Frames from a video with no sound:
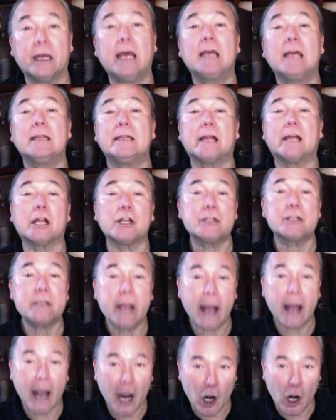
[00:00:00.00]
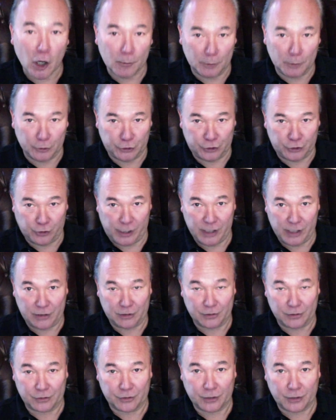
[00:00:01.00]
They're terrible
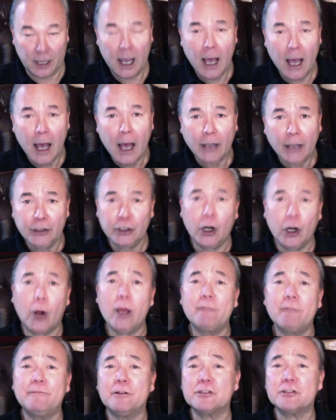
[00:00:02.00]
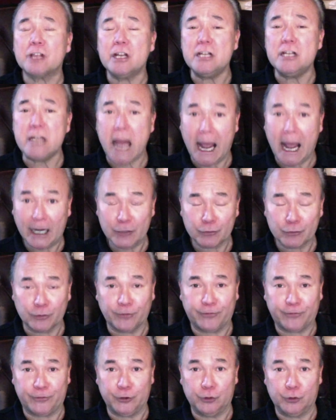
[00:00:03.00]
choices. You know, if there's a natural
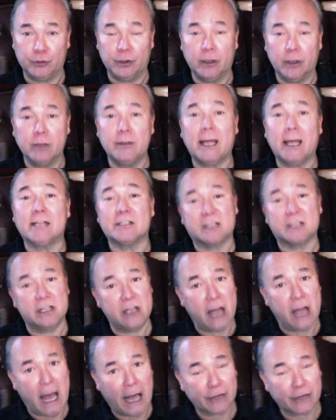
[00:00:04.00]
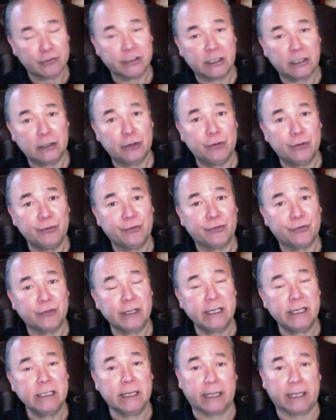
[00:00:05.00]
food that is naturally
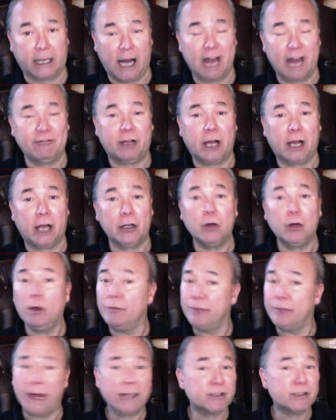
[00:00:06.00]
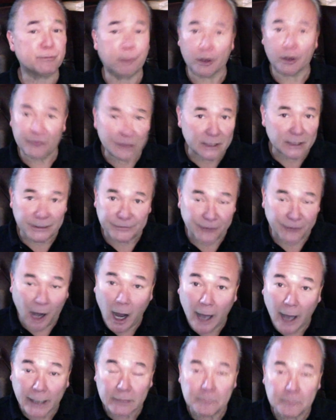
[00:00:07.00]
gluten-free, like an avocado, that's perfectly
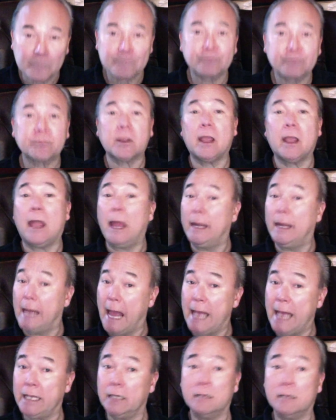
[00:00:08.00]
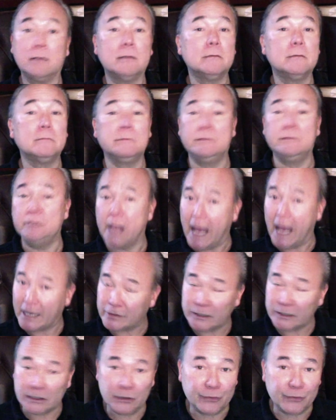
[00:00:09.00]
fine. An egg, naturally
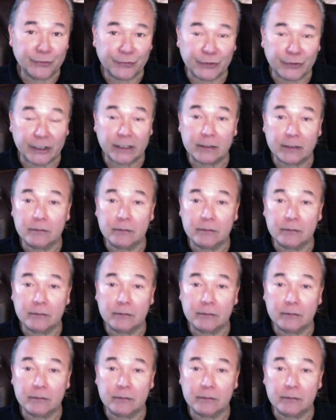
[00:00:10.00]
gluten-free.